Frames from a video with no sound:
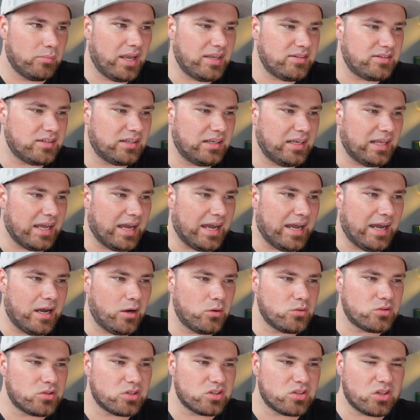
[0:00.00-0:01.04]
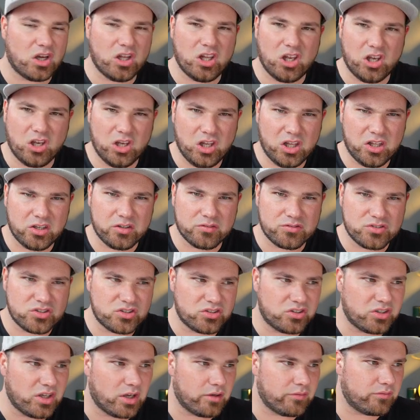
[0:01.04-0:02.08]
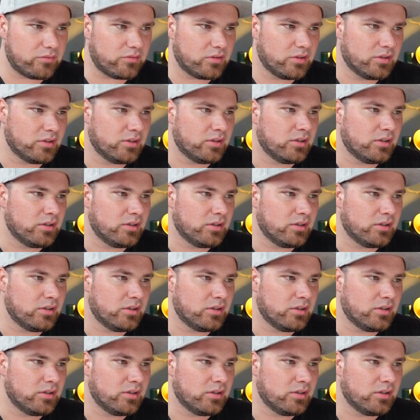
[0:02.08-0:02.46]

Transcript: basically houses a lot of stuff,